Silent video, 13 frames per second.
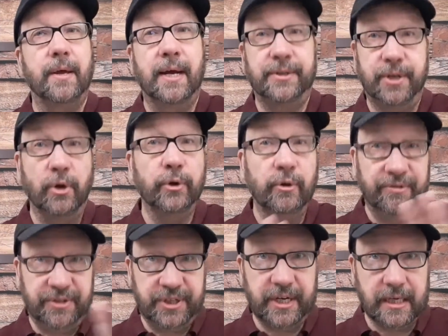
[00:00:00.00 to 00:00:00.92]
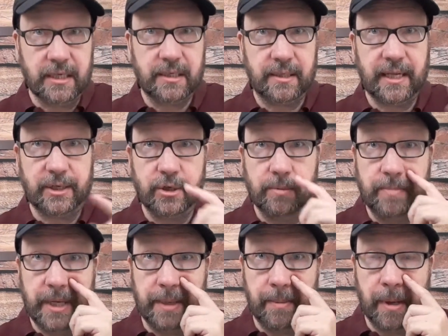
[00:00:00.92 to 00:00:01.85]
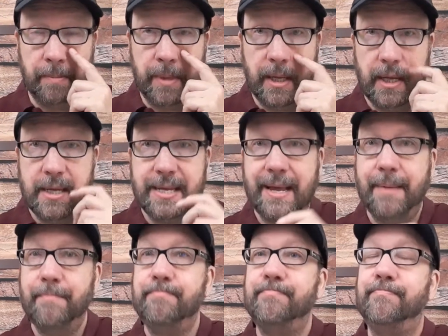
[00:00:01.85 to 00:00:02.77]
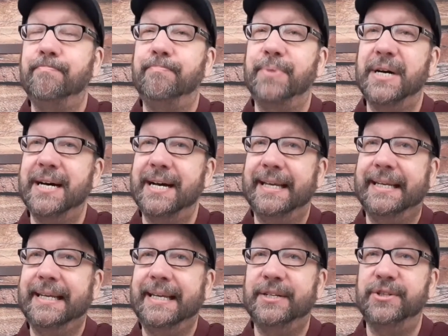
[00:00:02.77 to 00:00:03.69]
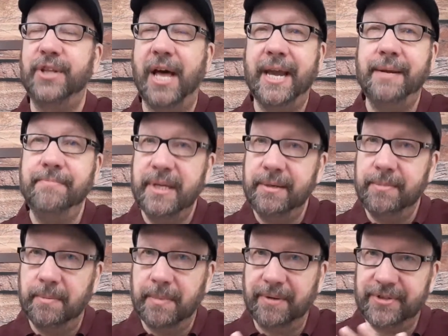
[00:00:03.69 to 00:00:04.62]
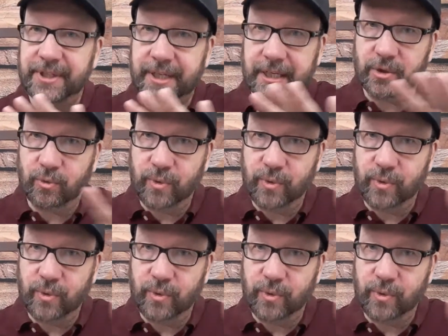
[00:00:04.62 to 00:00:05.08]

A total of 6, that's your minimum, but it's not a minimum of 6